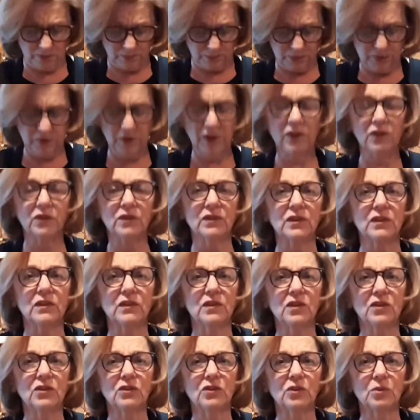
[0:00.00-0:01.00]
Potatoes
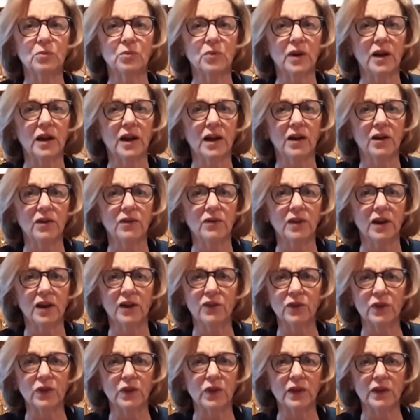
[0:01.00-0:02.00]
continue to brown.
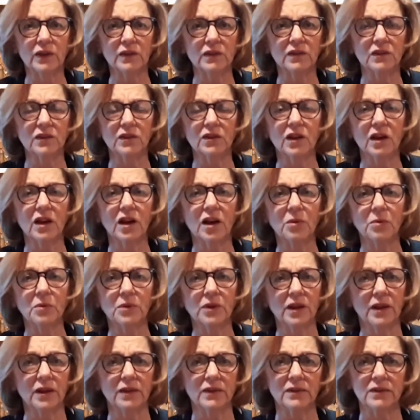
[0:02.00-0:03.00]
Everything still
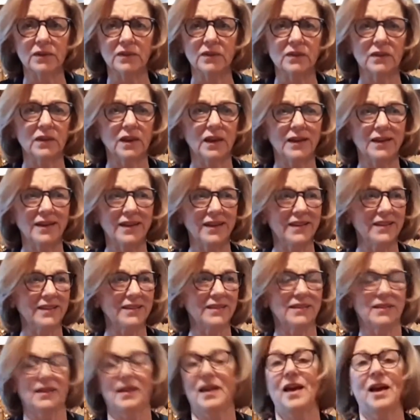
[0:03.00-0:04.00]
caramelizes, and
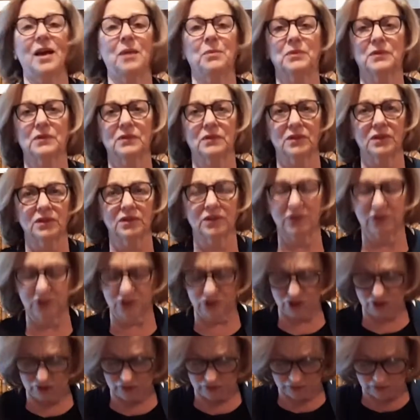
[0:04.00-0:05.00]
it's absolutely delicious.